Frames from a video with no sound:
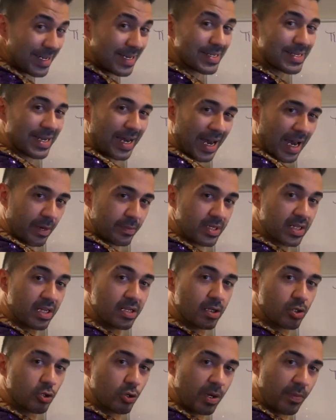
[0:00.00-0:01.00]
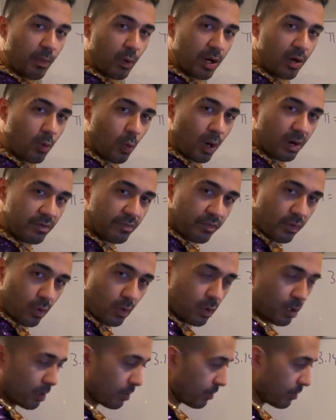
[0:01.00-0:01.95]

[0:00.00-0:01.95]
times the 3.14.